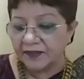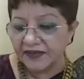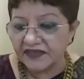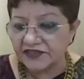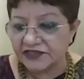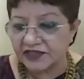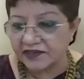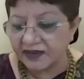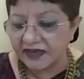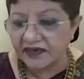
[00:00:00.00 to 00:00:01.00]
companies
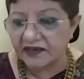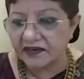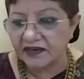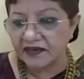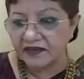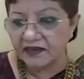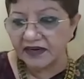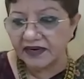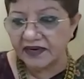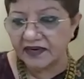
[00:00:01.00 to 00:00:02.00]
generally create
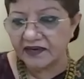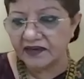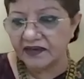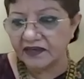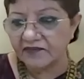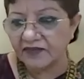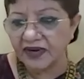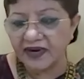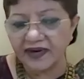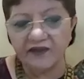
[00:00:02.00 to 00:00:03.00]
a dedicated
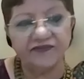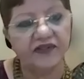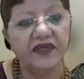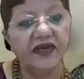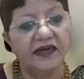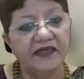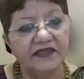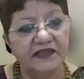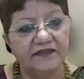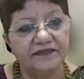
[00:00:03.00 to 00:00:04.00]
email ID for the
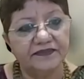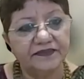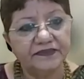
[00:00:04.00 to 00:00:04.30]
IC.